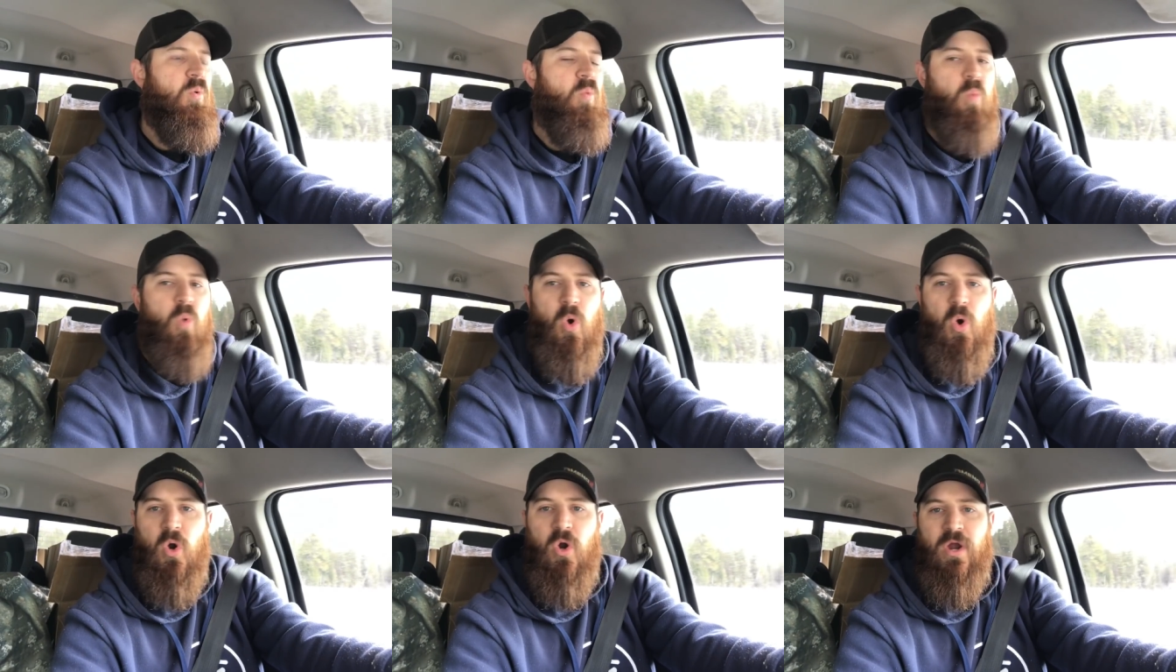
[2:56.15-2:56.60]

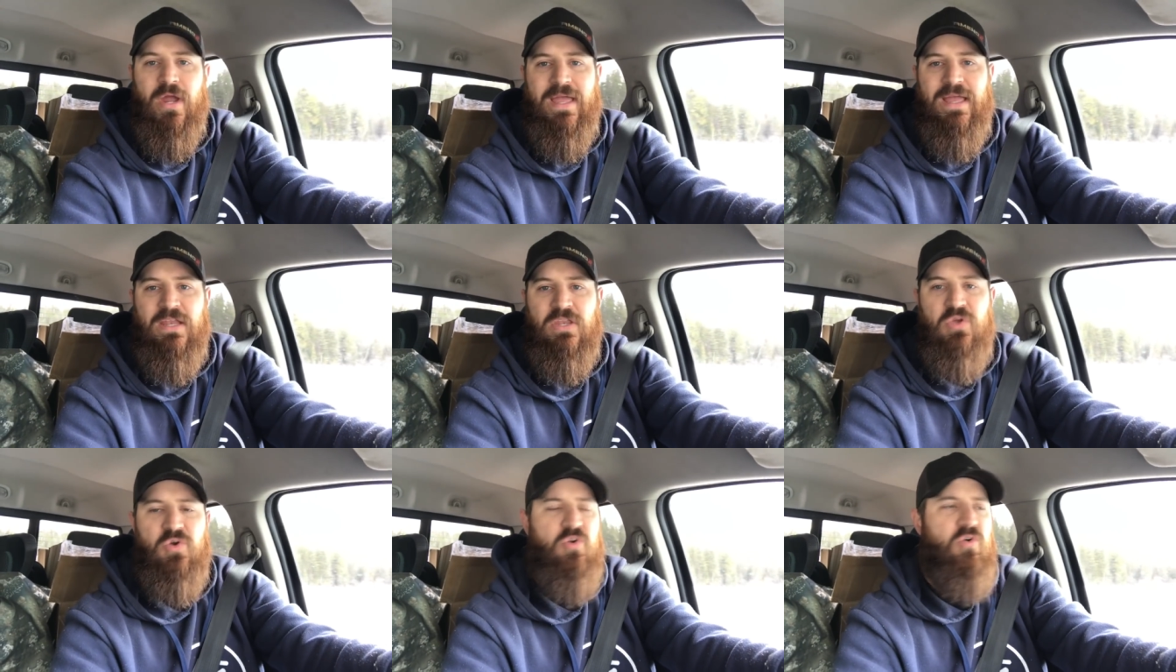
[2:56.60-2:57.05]
War
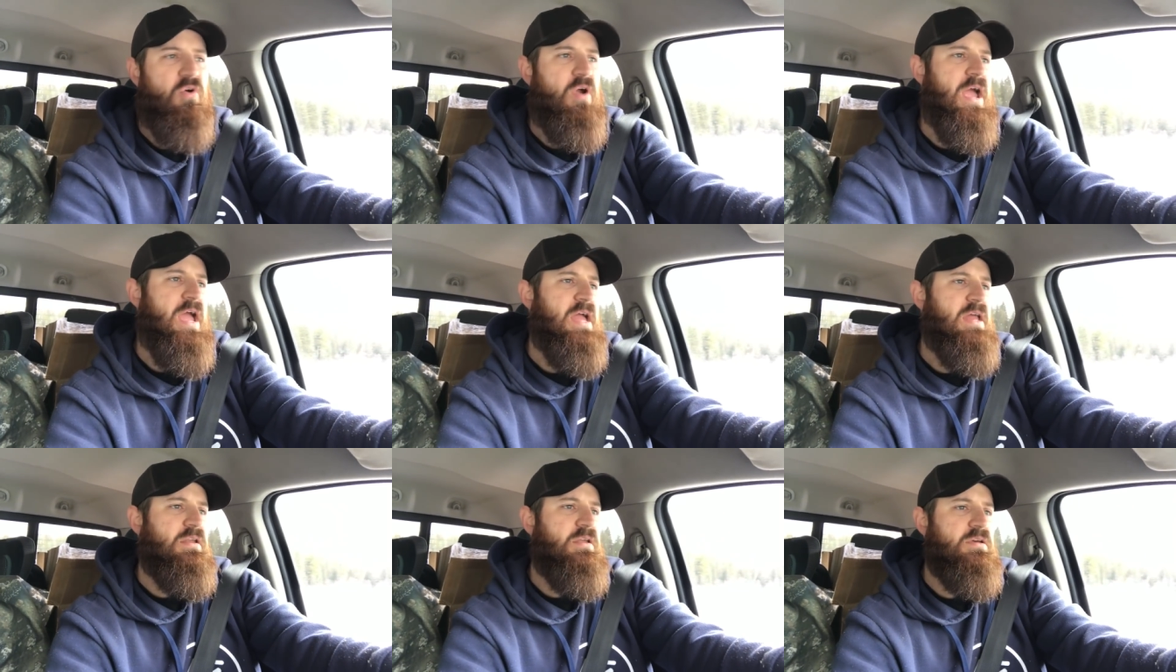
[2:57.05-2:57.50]
in
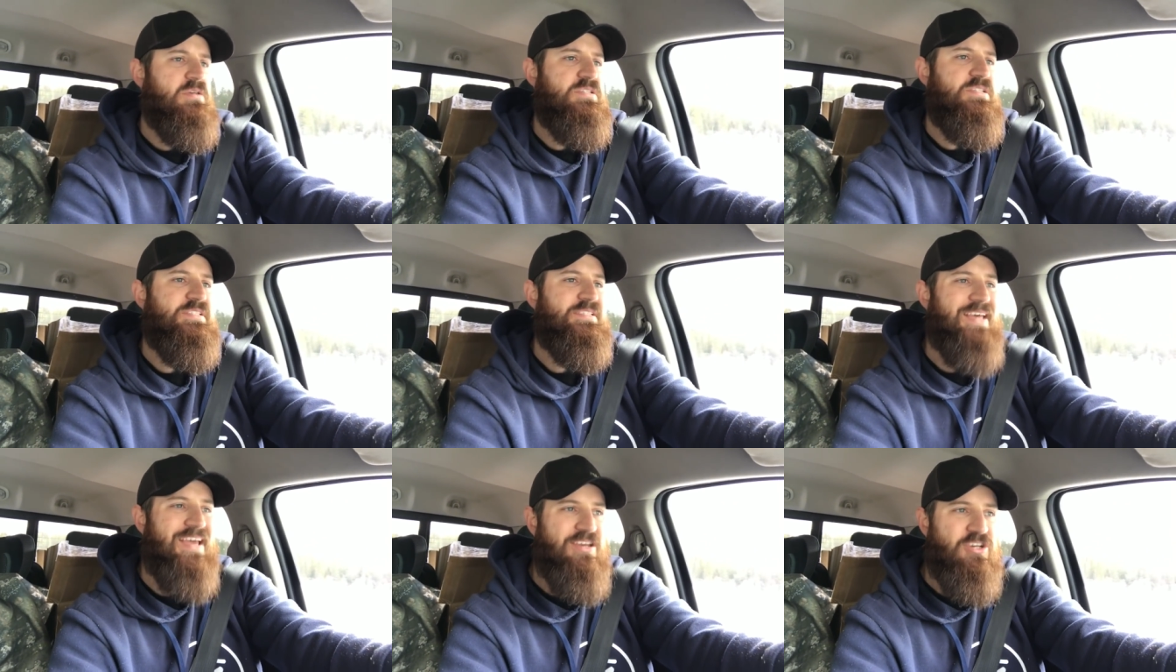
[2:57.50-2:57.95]
Ukraine,
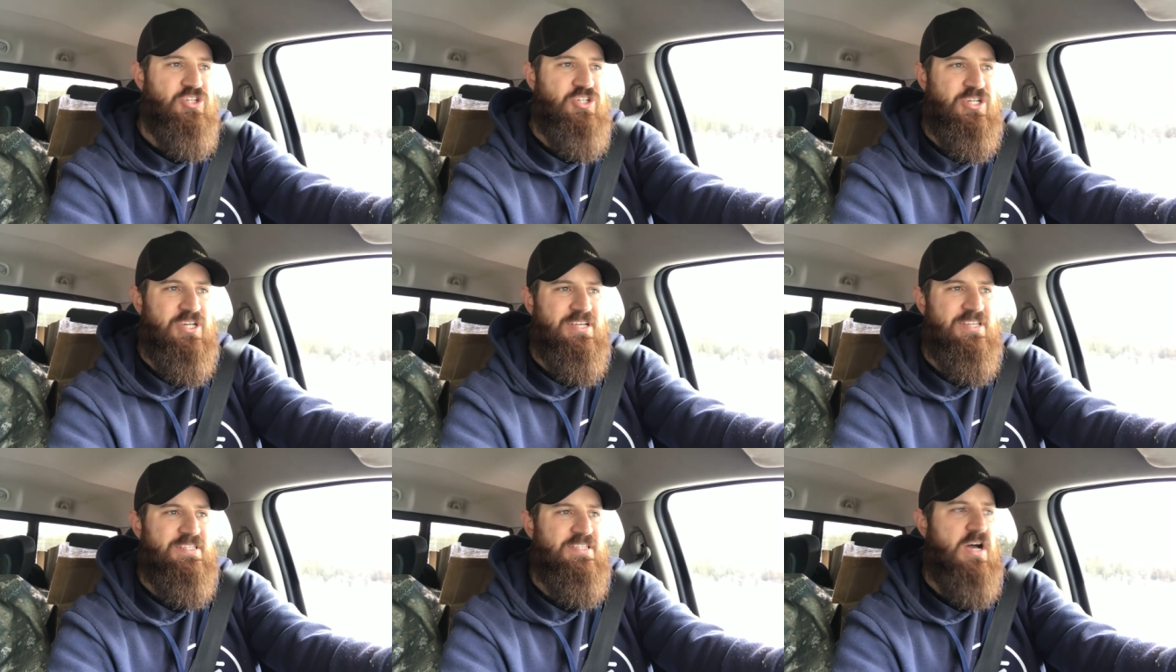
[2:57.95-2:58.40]

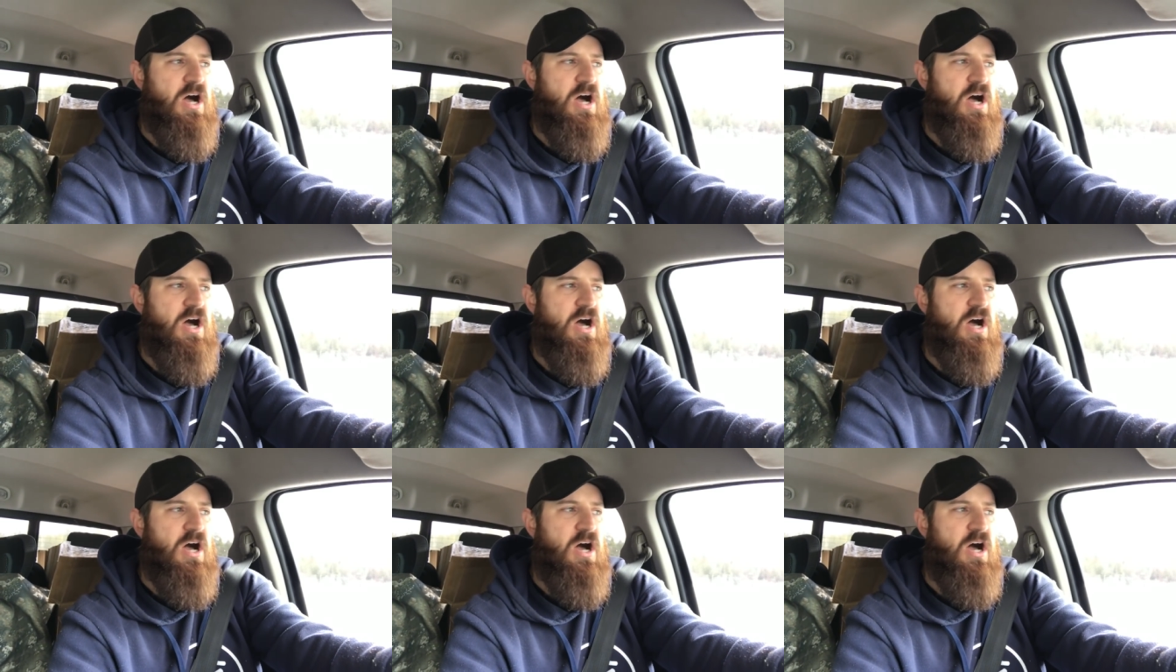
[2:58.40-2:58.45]
sanctions